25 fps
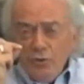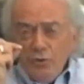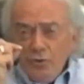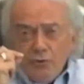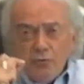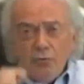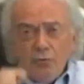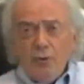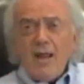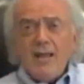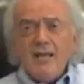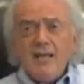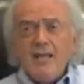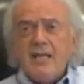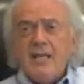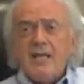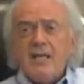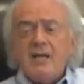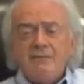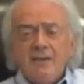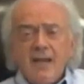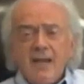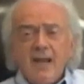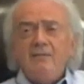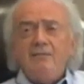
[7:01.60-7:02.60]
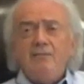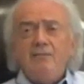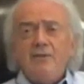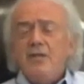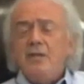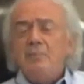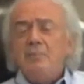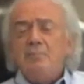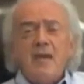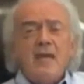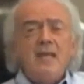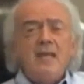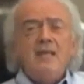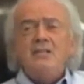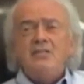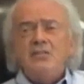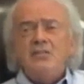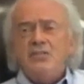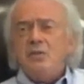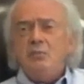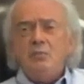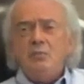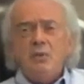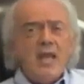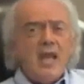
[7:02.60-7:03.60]
threatening of every
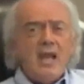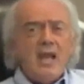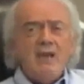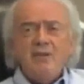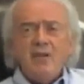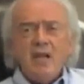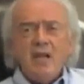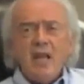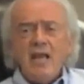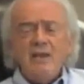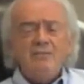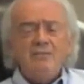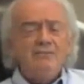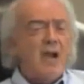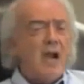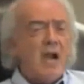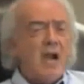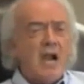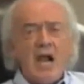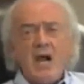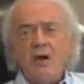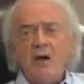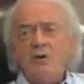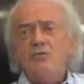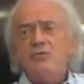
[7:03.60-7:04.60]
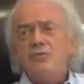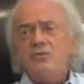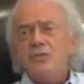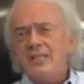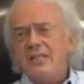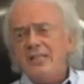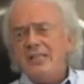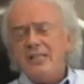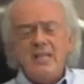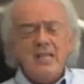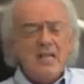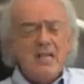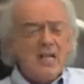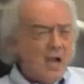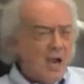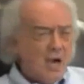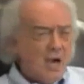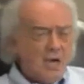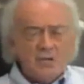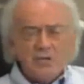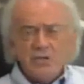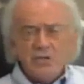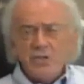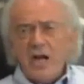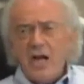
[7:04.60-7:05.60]
dependency we have in life our housing,
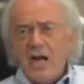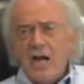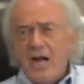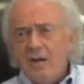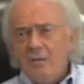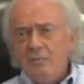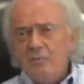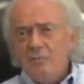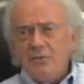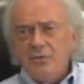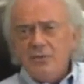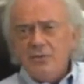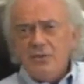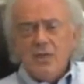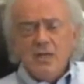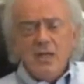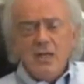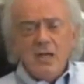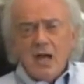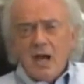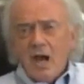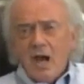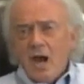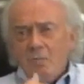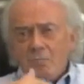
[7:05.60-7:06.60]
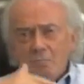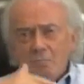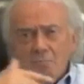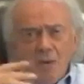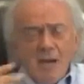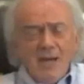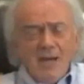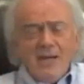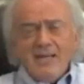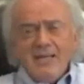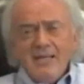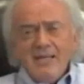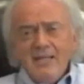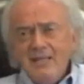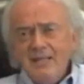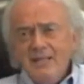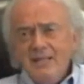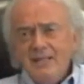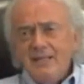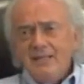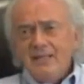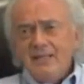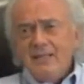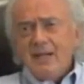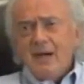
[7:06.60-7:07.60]
our jobs, our money,
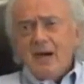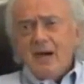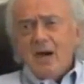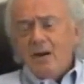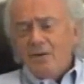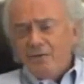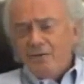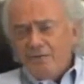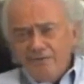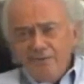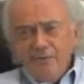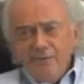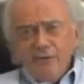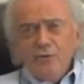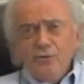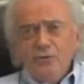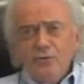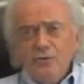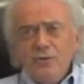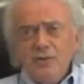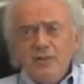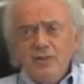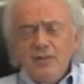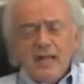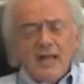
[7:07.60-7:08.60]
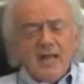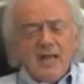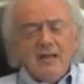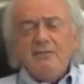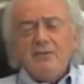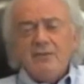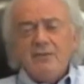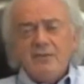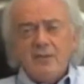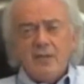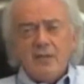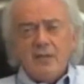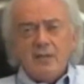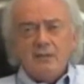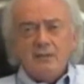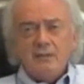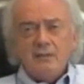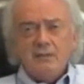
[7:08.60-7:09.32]
our food, everything.